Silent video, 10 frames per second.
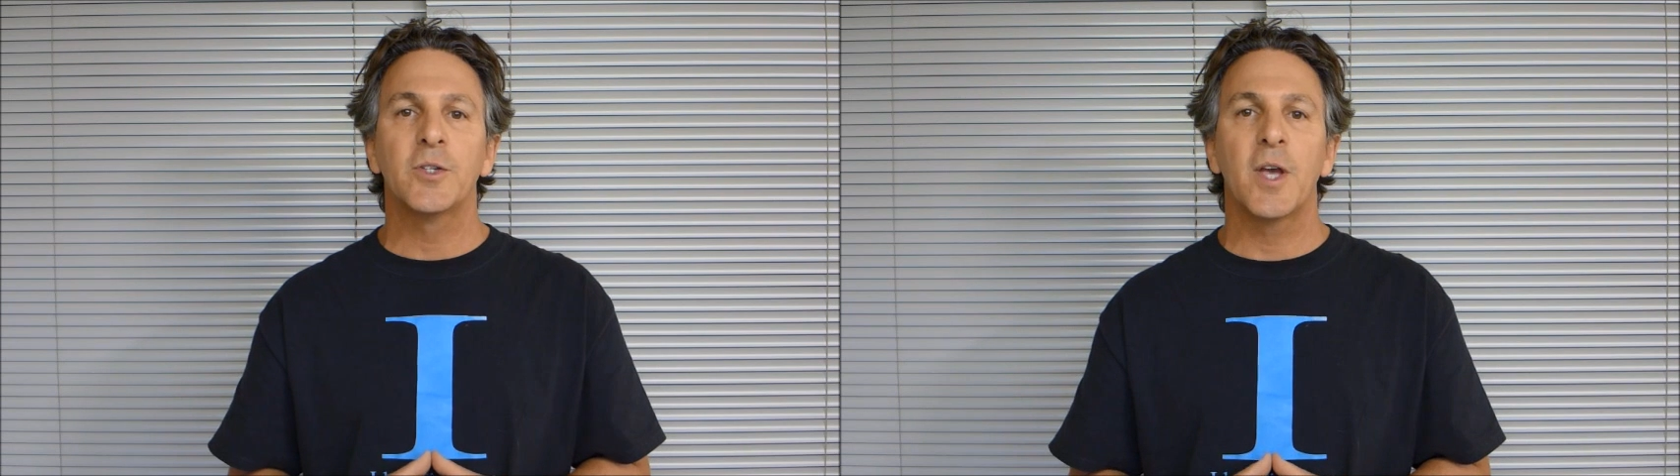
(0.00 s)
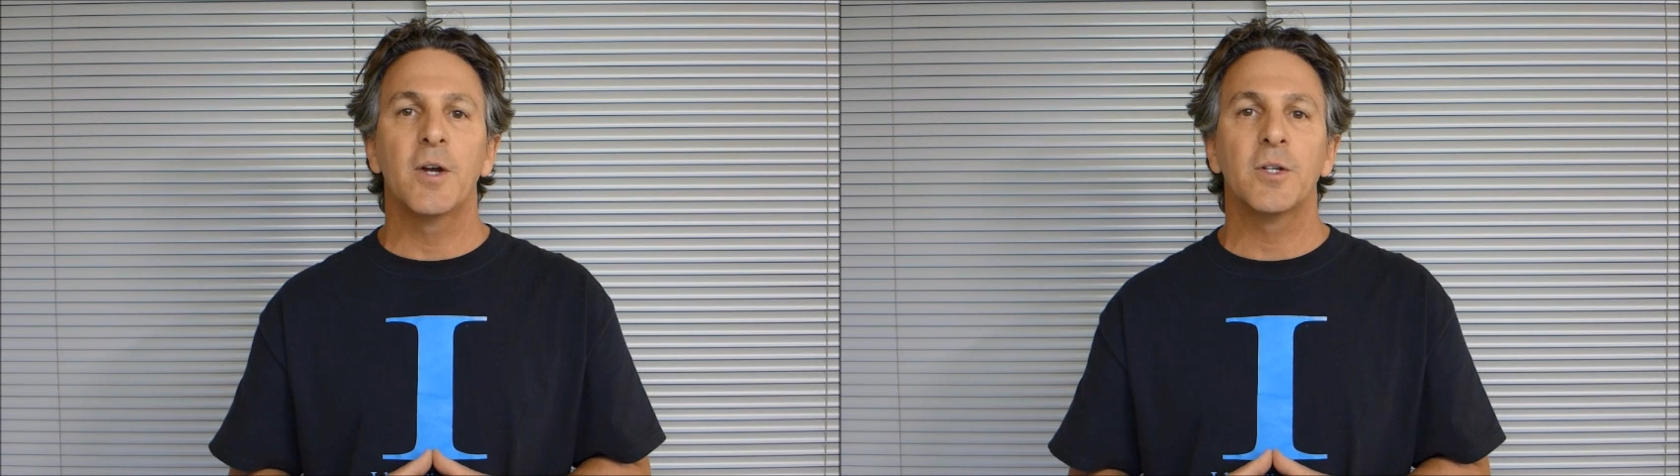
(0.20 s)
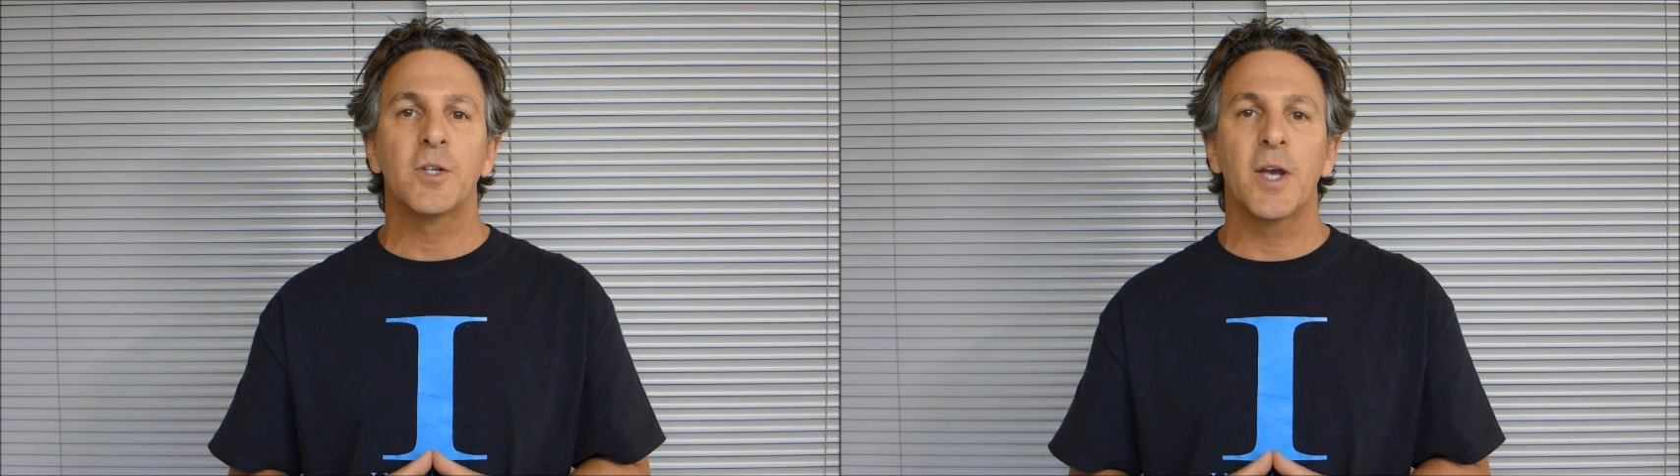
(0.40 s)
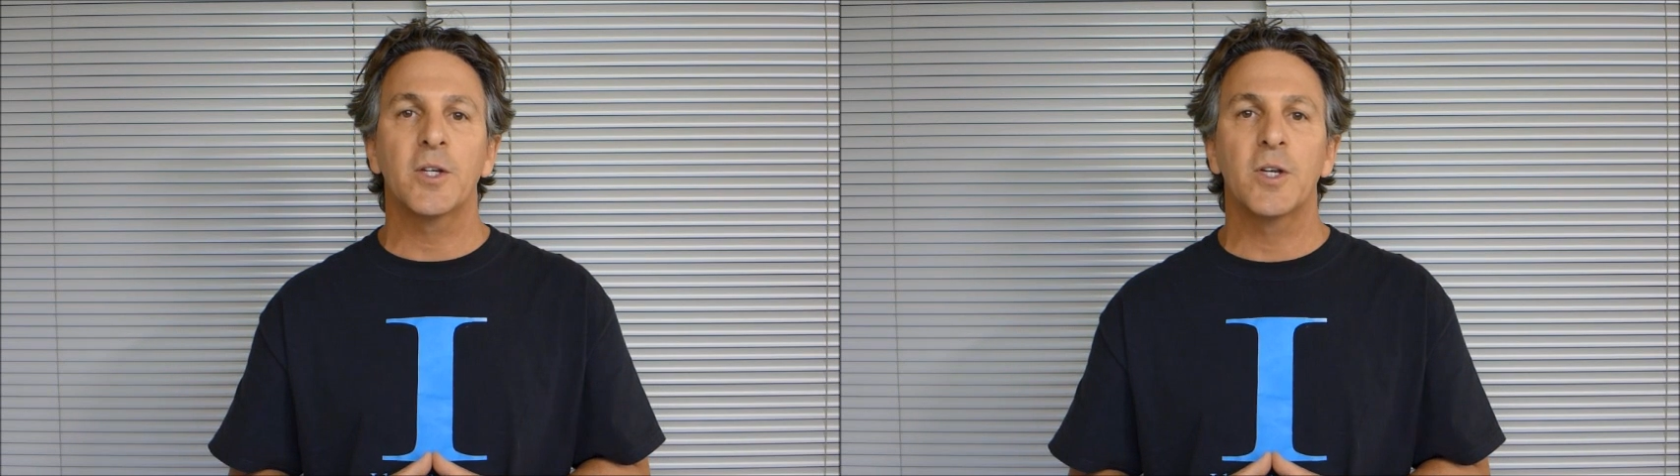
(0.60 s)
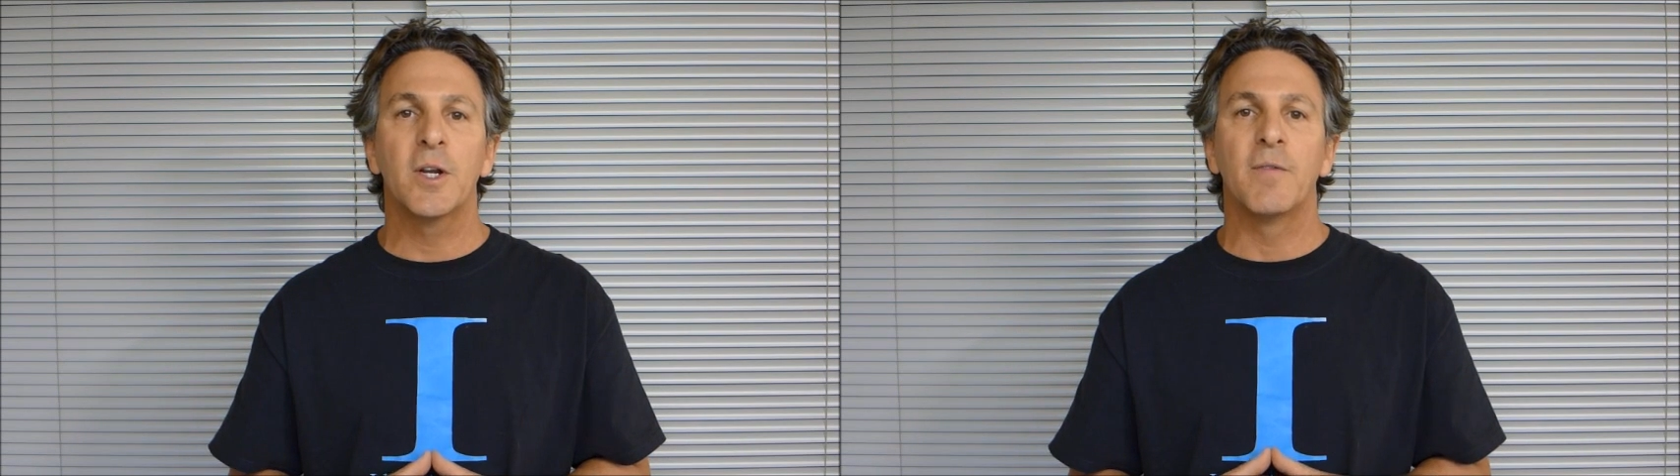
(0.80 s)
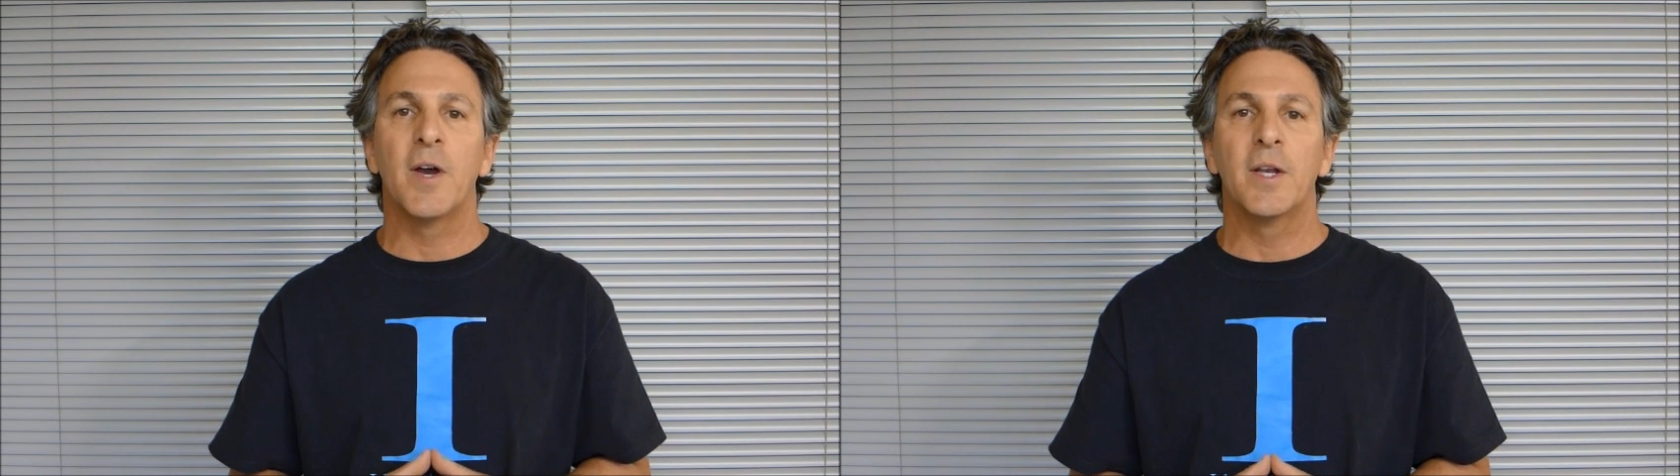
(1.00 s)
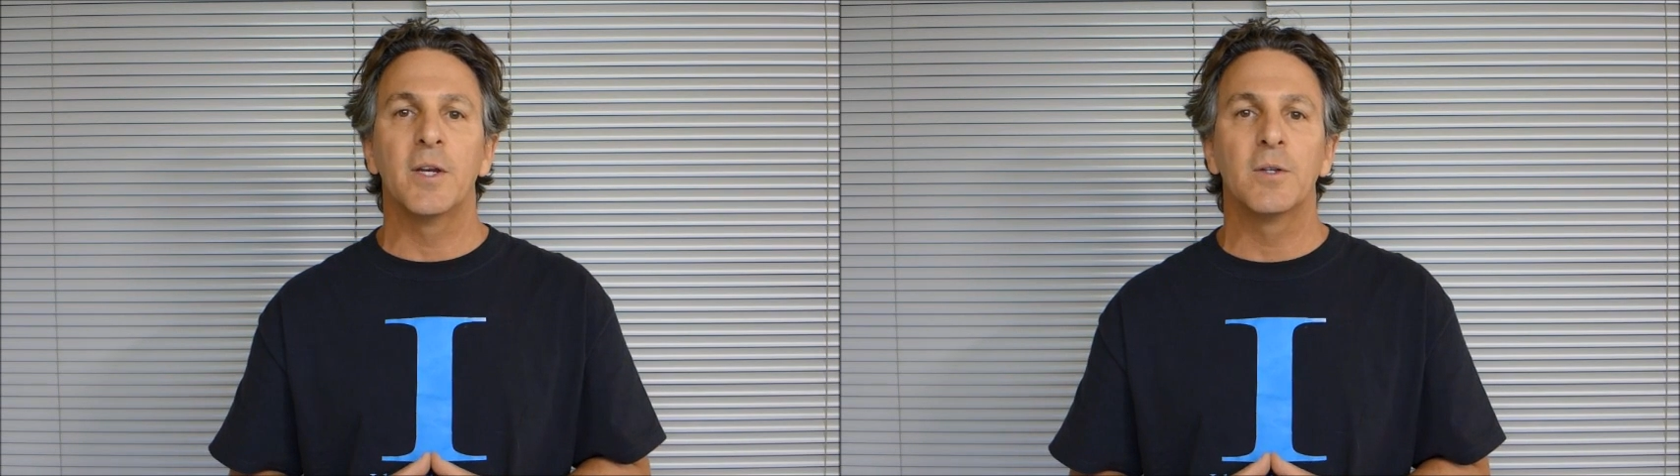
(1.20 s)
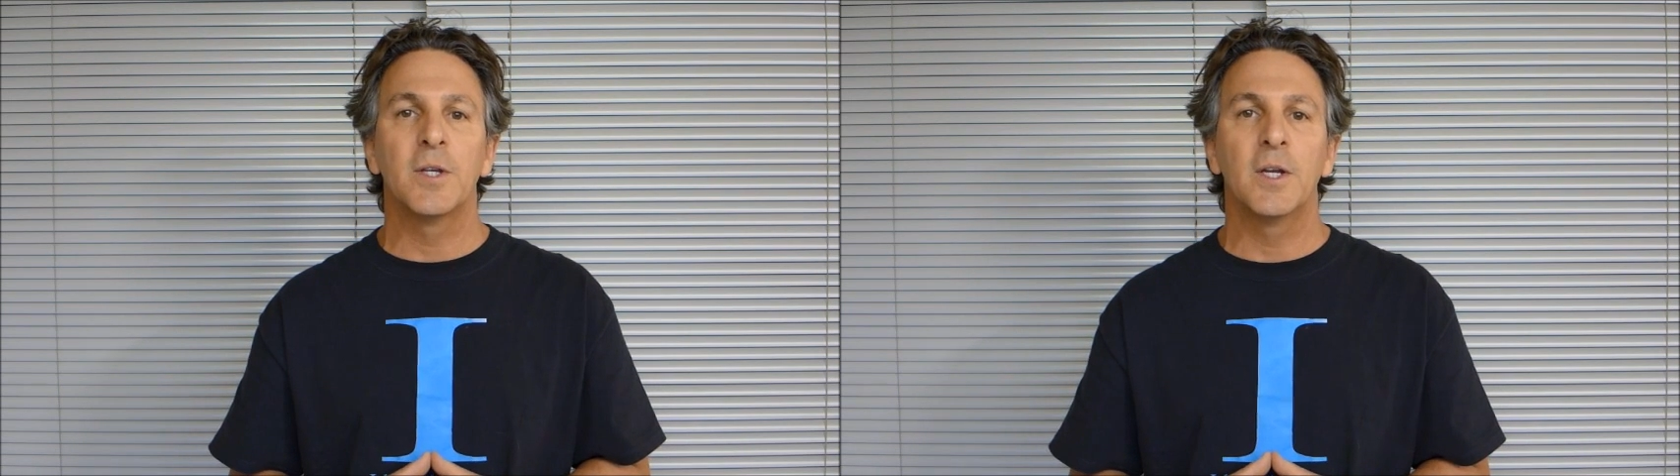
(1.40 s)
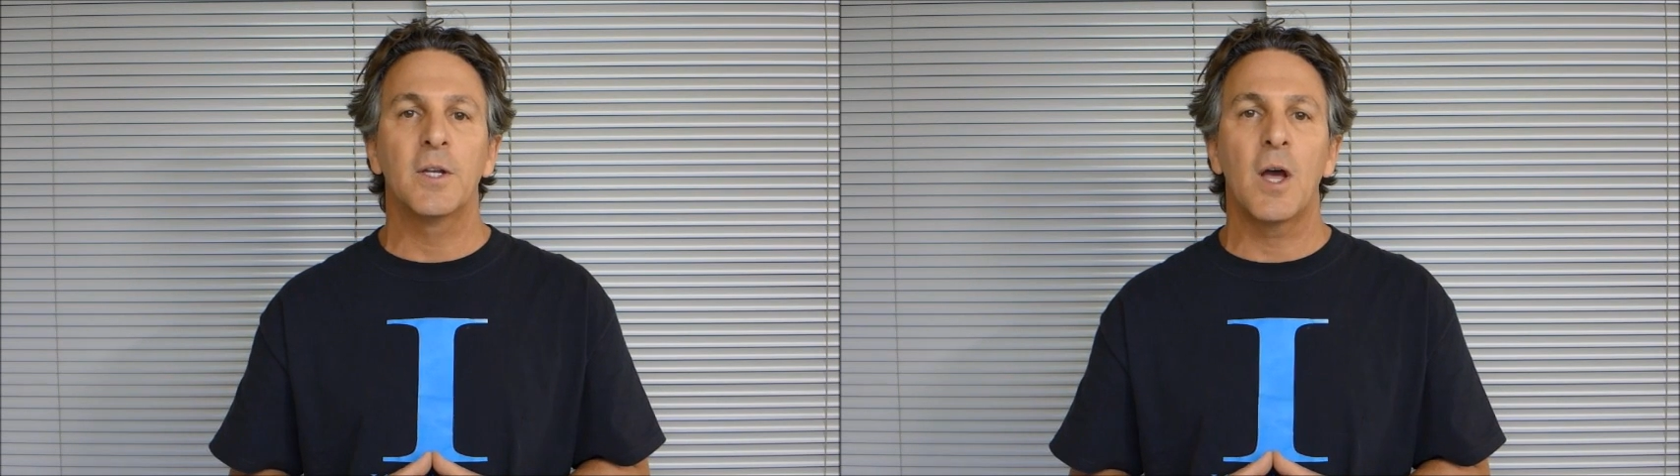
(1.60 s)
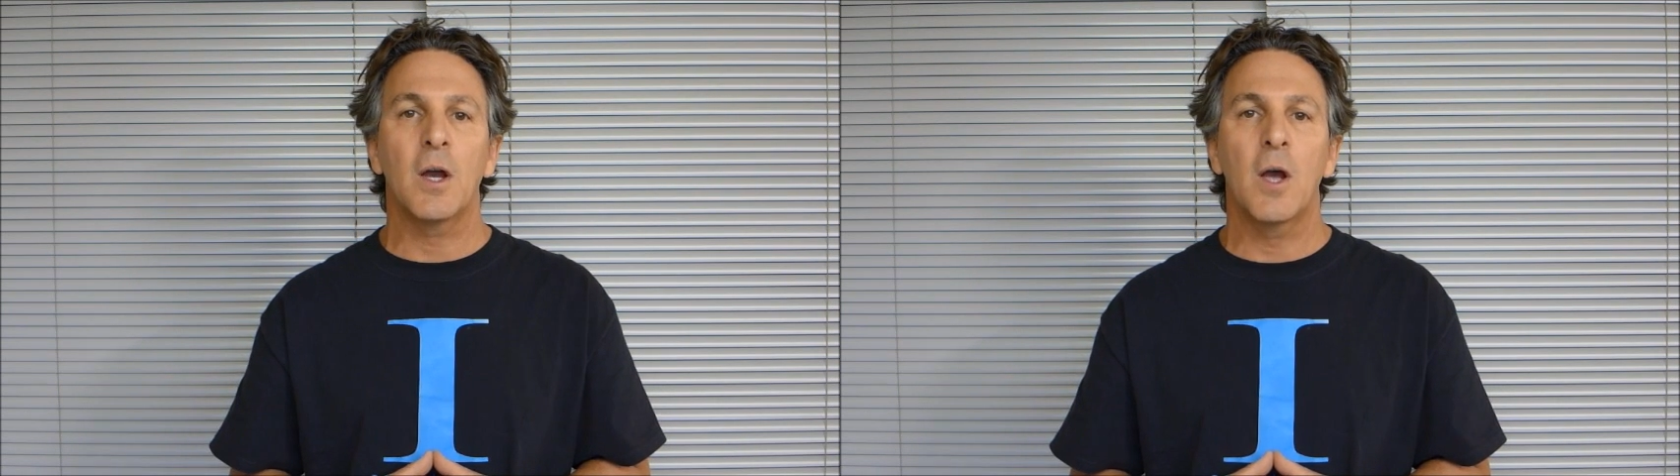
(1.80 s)
Center section of
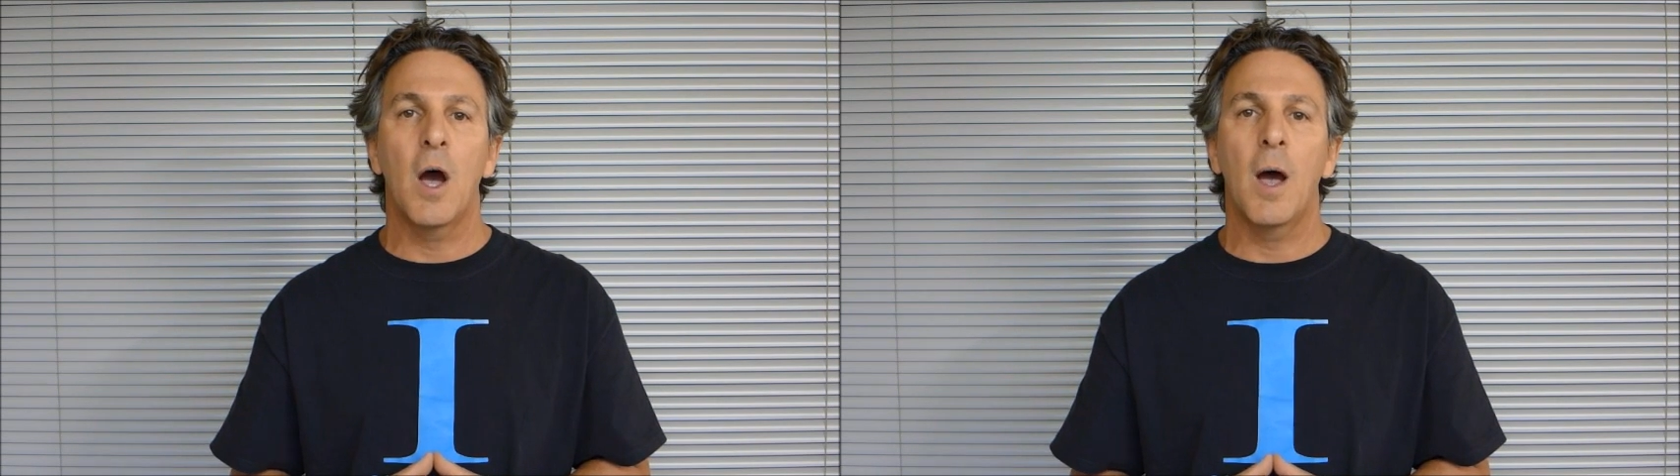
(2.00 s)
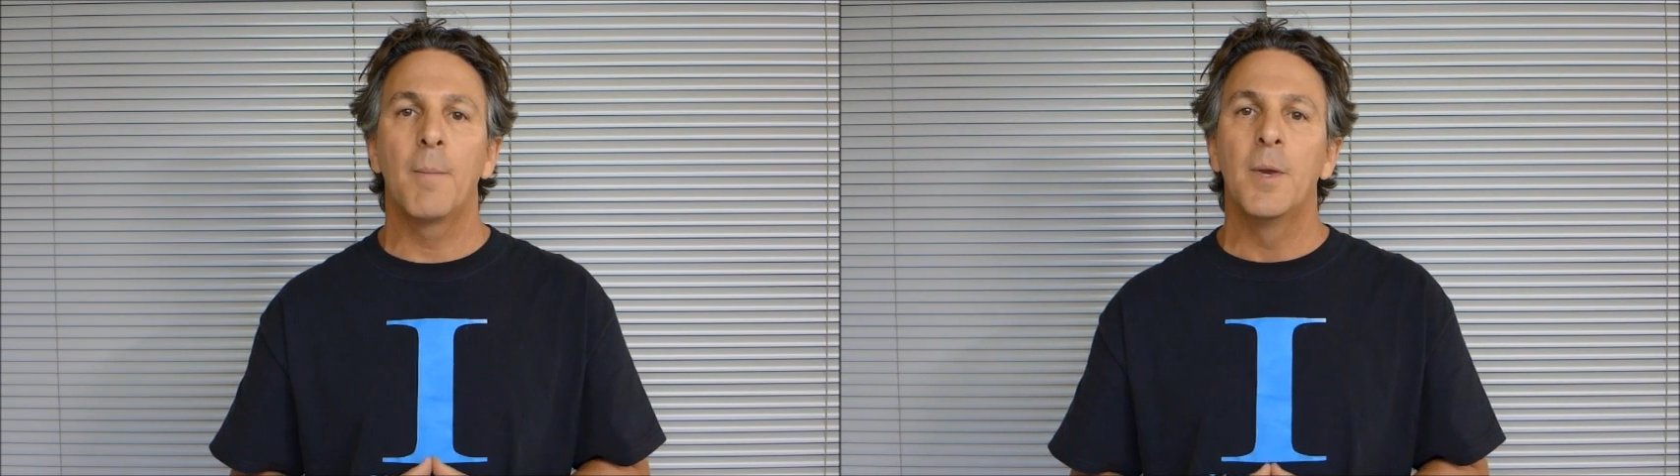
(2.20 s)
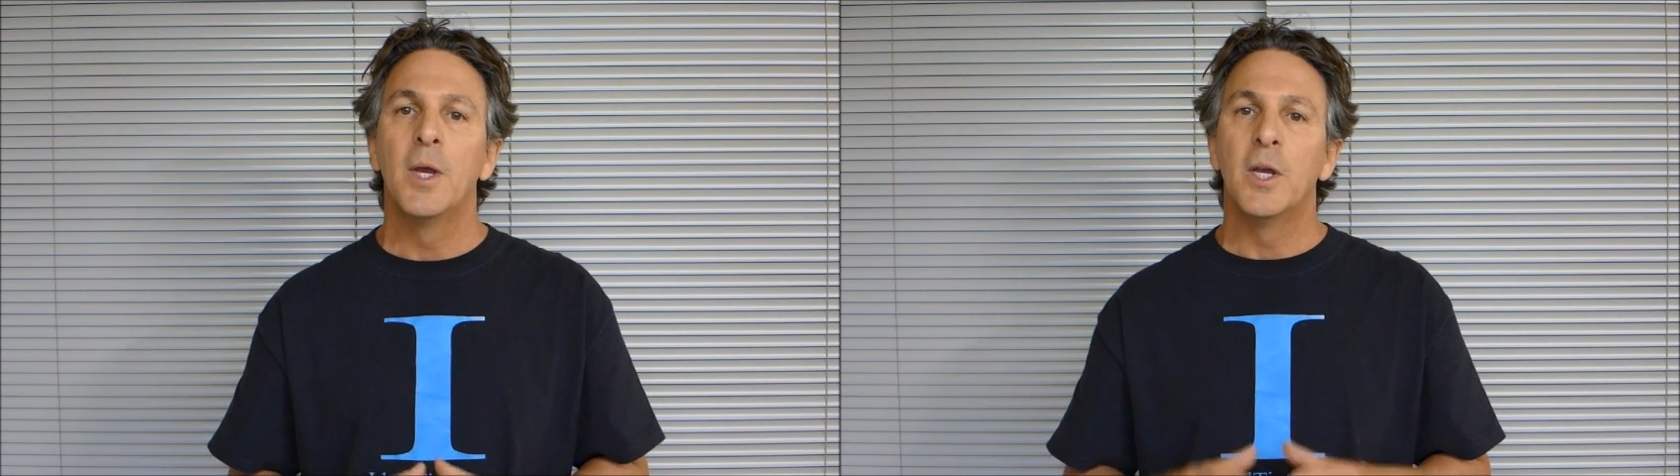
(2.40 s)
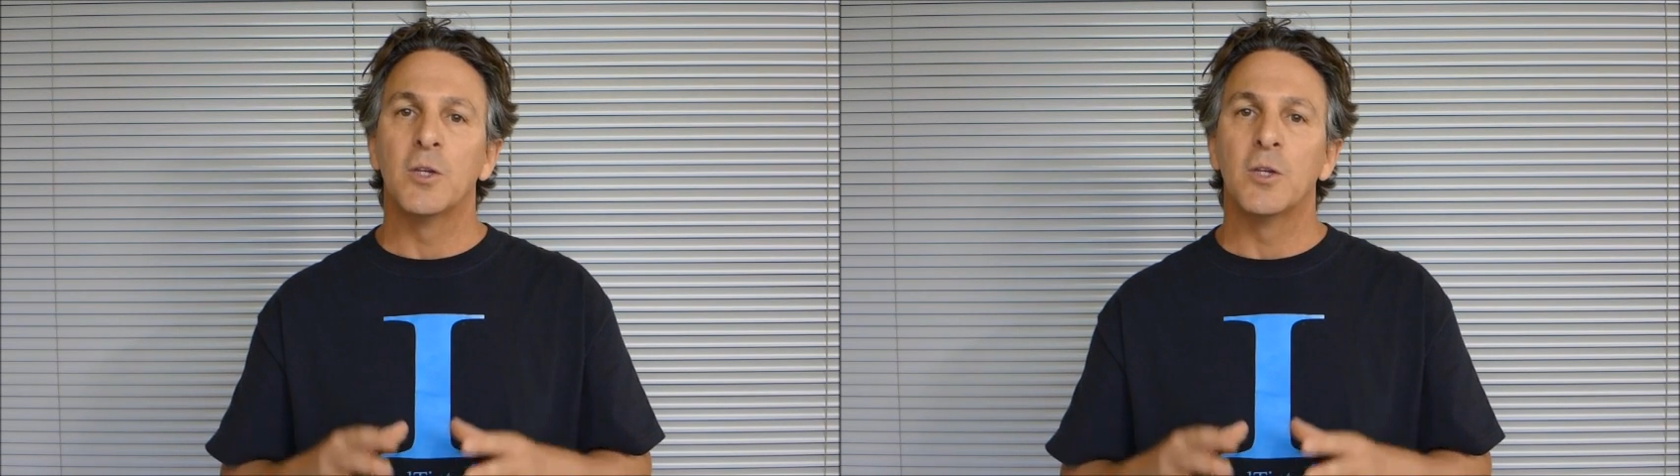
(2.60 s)
idealtint.com